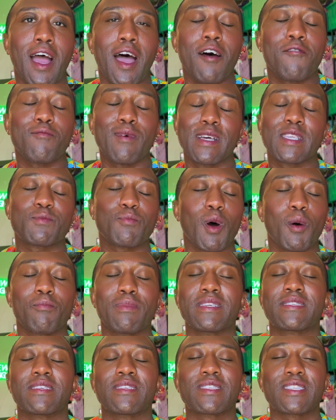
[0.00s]
of my small
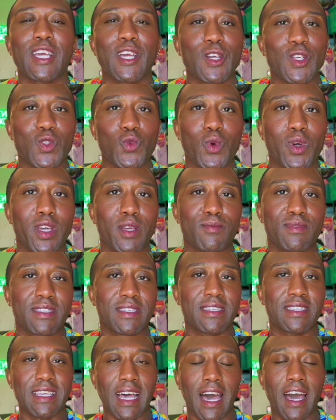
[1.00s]
business Terrence Williams
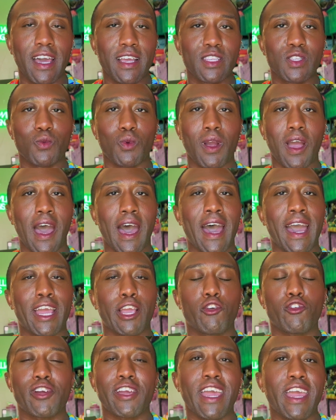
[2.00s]
Designs, where I
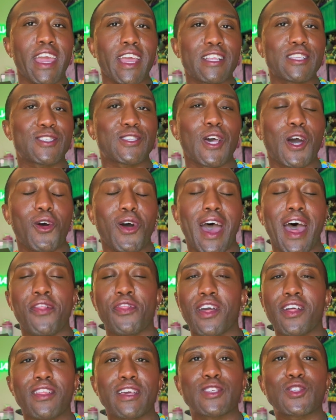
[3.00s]
create and sew
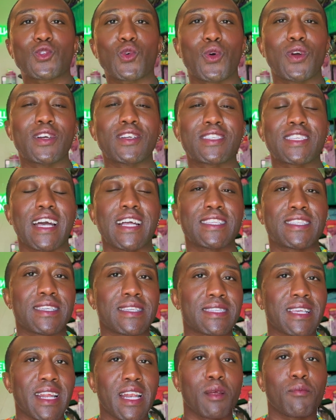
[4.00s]
ethically sourced and
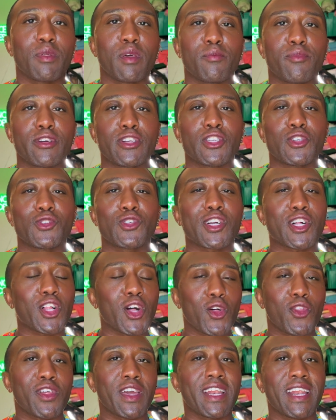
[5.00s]
sustainably produced
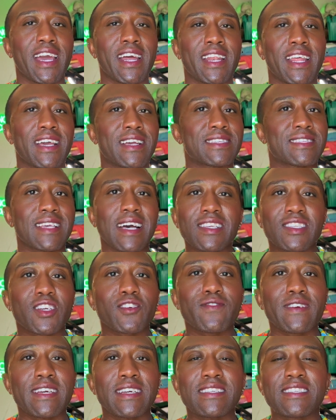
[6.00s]
clothing and
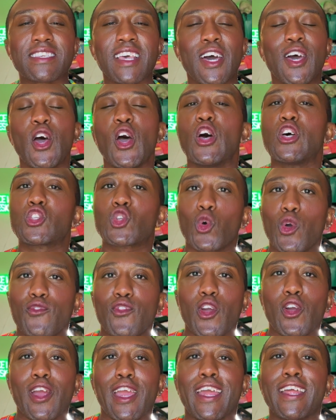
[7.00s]
accessories. So if
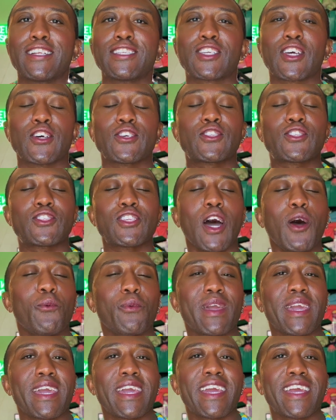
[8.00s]
you're into
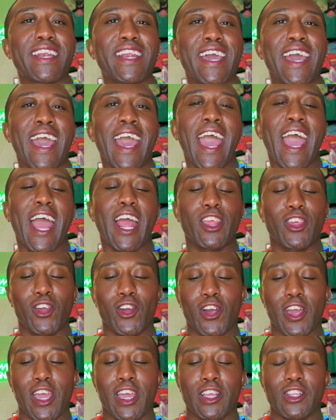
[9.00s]
sewing and
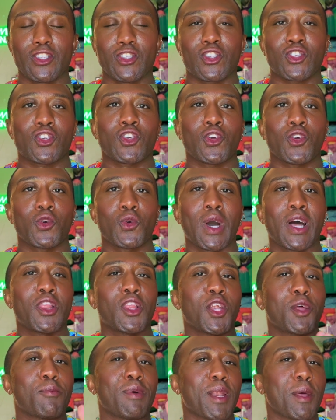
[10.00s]
you're into a
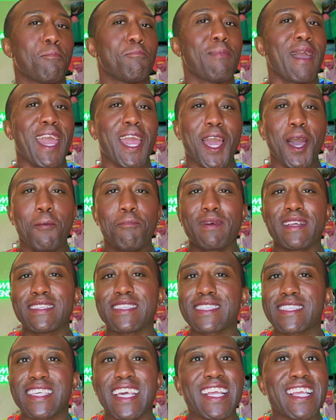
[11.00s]
little bit of makeup and
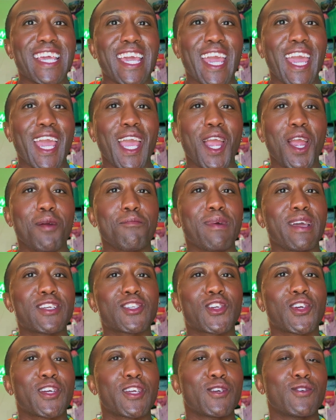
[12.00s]
skincare, make
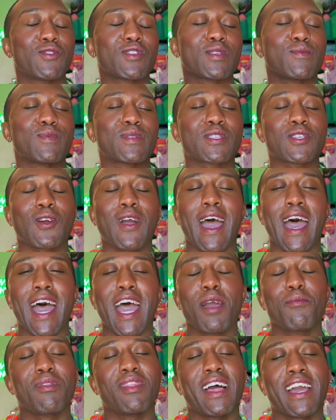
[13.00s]
sure you
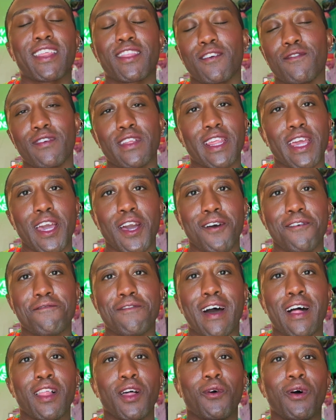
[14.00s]
subscribe, like the video,
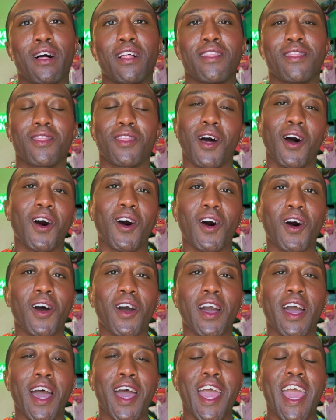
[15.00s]
follow
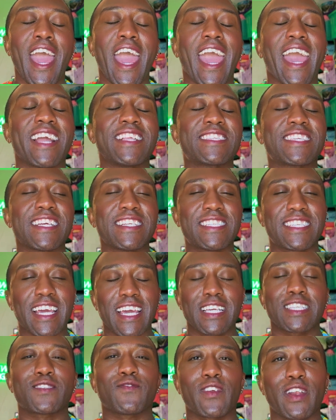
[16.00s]
along. In
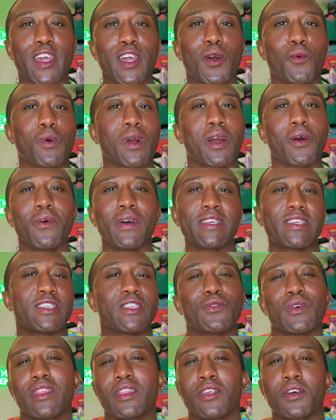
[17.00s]
today's video, we're going to
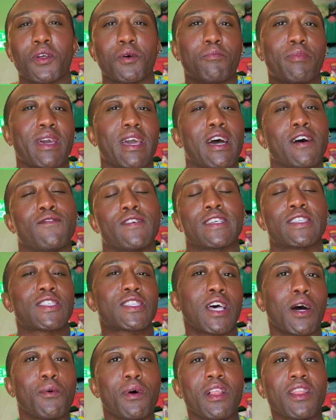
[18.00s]
do a little bit of a
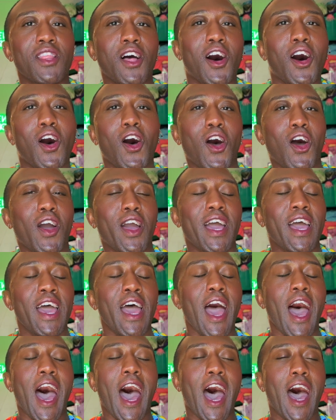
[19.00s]
sew along
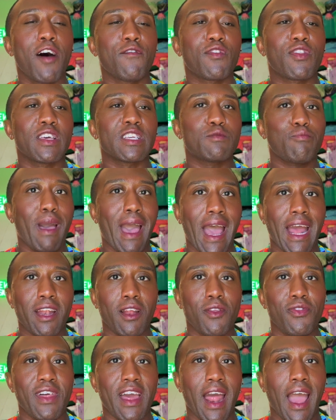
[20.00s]
of this
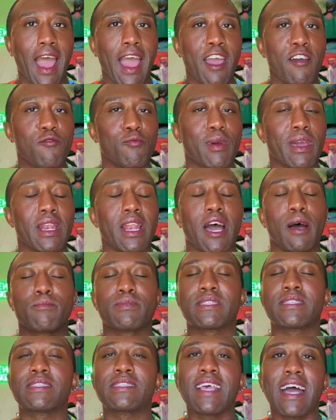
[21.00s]
pattern that I have been
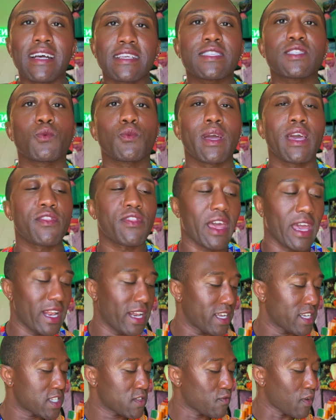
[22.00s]
obsessed with.
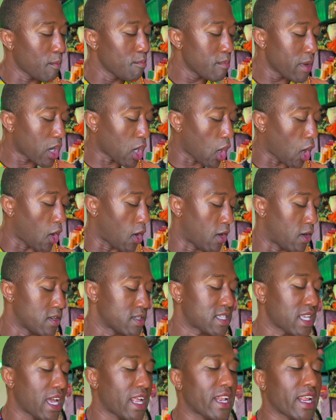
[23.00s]
It is from
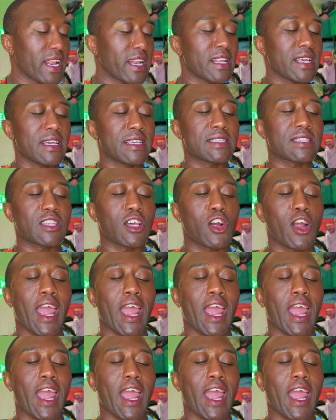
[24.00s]
McCall's and it is their